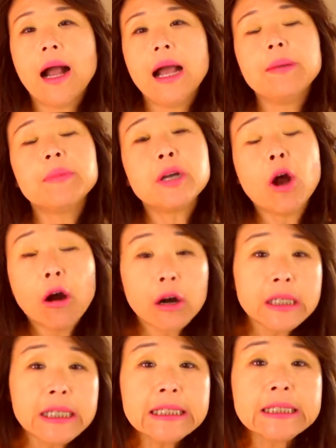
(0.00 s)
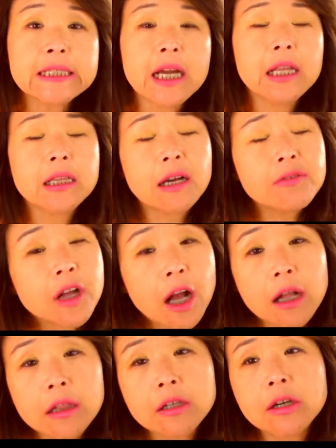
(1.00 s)
I'm an artist, I love
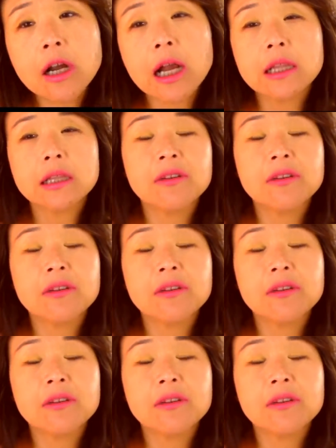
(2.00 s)
color, I